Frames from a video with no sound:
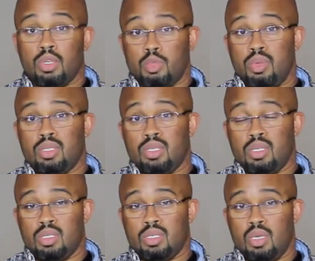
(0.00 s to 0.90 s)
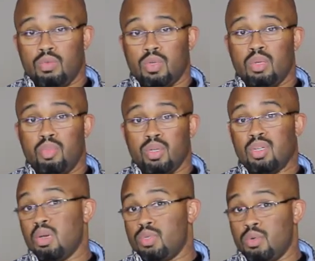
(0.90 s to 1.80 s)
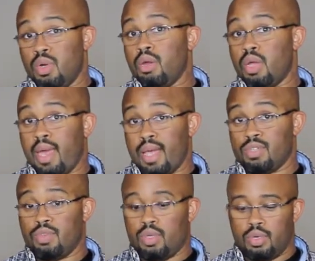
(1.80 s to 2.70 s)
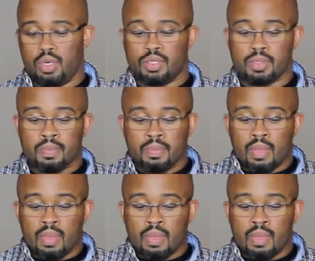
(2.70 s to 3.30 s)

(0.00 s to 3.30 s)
expenses, and really building up to what your cash flow is.